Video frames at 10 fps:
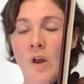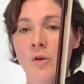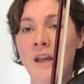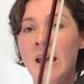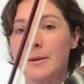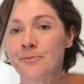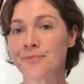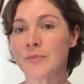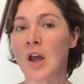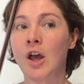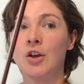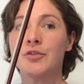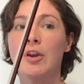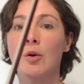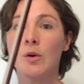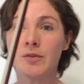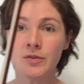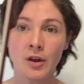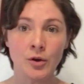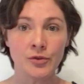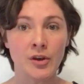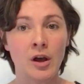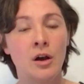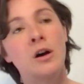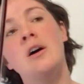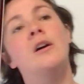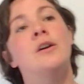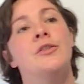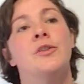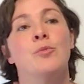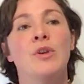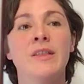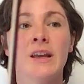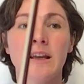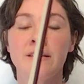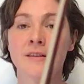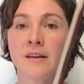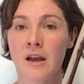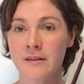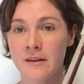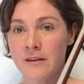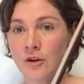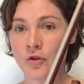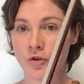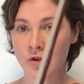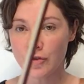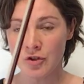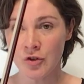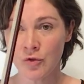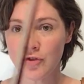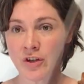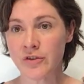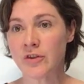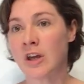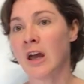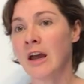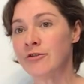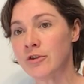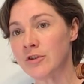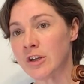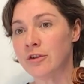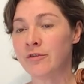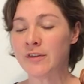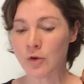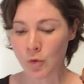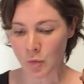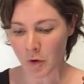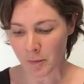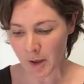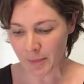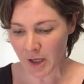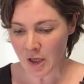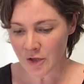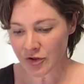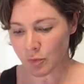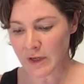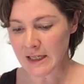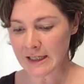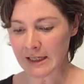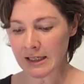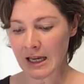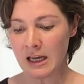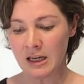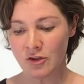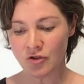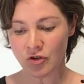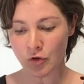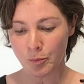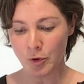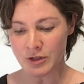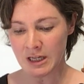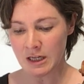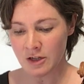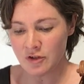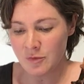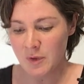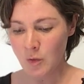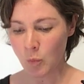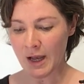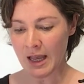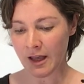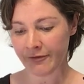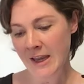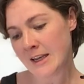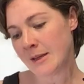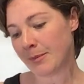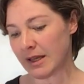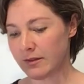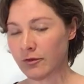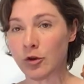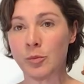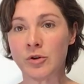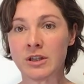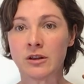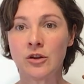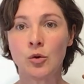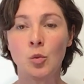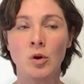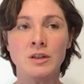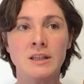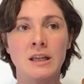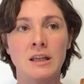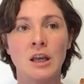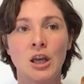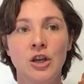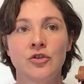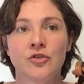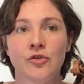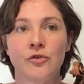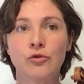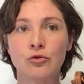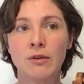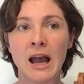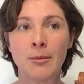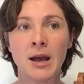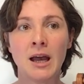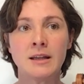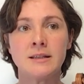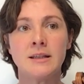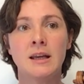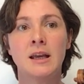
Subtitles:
Okay, so those are some breathing exercises that you can do just after you've done your physical warm-up, to really engage your body and just be aware of any bits of your body that you're wanting to sort of grab at.